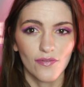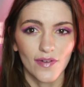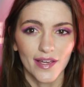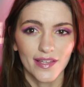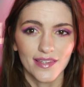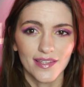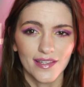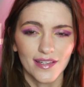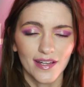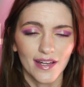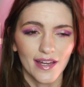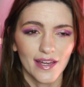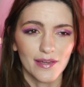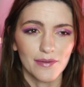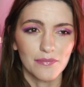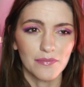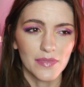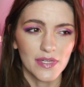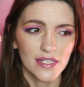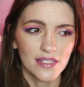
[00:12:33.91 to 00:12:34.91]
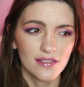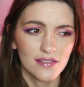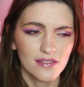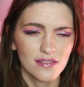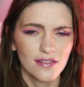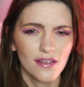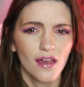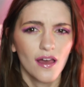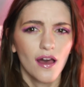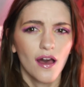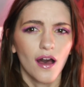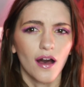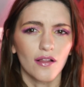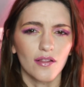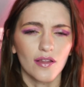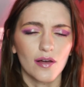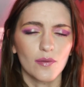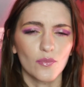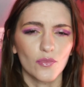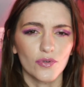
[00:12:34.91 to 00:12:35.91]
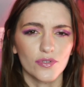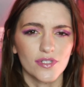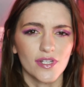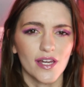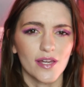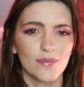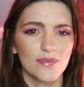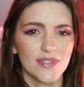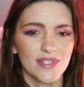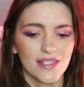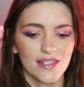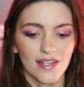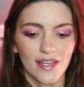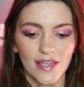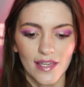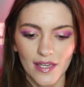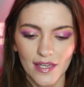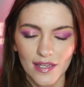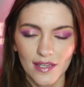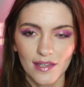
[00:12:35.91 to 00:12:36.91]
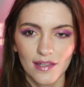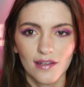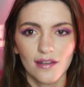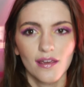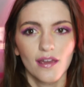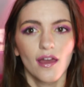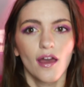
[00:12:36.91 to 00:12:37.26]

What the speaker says: I think I miss a lot more times than I hit.